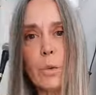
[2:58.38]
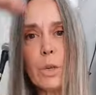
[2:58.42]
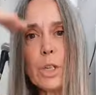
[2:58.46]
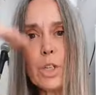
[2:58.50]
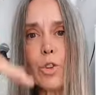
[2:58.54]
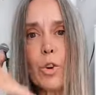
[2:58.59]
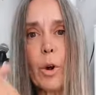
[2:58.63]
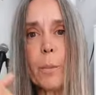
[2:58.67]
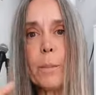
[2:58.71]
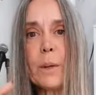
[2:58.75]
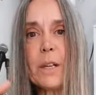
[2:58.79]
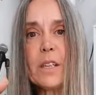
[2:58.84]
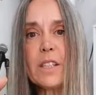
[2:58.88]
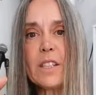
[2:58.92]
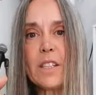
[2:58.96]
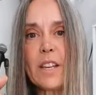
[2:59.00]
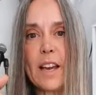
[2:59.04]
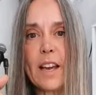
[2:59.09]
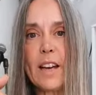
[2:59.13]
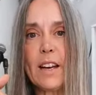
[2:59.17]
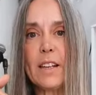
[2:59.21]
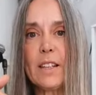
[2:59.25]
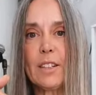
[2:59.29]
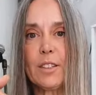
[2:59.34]
We're dropping
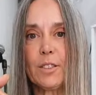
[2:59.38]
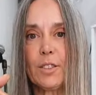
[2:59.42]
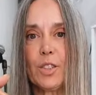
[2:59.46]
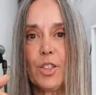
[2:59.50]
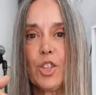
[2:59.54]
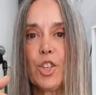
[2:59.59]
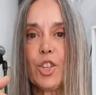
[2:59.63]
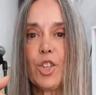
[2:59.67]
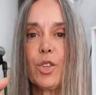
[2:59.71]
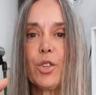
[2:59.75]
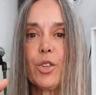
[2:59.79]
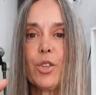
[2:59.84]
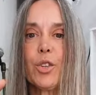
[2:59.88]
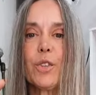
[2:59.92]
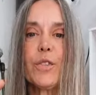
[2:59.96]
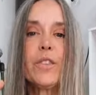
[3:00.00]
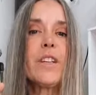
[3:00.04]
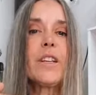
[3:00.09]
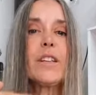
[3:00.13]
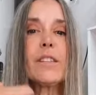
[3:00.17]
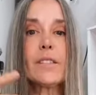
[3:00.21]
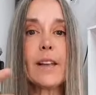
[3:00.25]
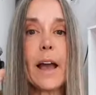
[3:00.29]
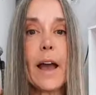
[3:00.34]
down to
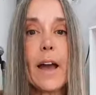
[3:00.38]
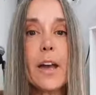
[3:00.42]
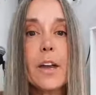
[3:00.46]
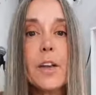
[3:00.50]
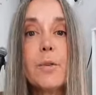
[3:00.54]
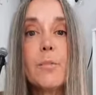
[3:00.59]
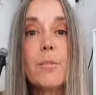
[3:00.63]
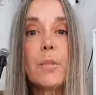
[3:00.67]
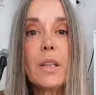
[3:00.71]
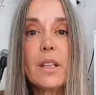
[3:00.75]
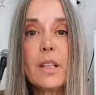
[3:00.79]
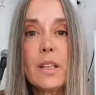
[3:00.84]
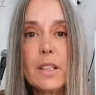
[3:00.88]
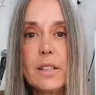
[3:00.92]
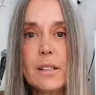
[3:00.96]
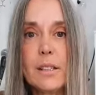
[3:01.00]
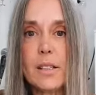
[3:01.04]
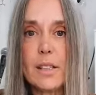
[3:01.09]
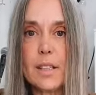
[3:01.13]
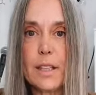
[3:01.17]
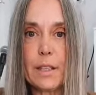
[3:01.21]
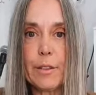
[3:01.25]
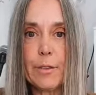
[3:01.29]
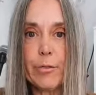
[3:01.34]
these
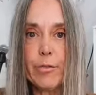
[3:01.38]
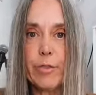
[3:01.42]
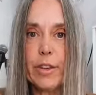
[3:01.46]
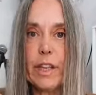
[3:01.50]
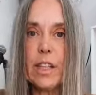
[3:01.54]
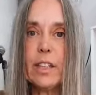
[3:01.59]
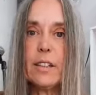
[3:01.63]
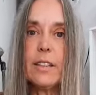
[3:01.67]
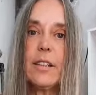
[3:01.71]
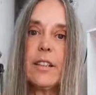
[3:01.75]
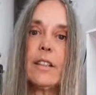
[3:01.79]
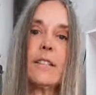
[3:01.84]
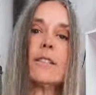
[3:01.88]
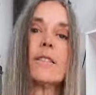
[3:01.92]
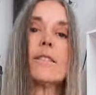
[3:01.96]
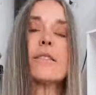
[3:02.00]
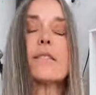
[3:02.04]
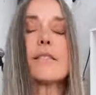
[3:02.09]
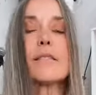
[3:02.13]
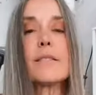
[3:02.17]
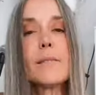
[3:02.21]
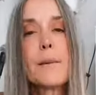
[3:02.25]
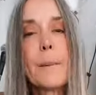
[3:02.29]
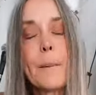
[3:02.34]
animalistic
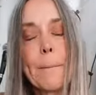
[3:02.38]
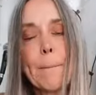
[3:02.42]
feelings,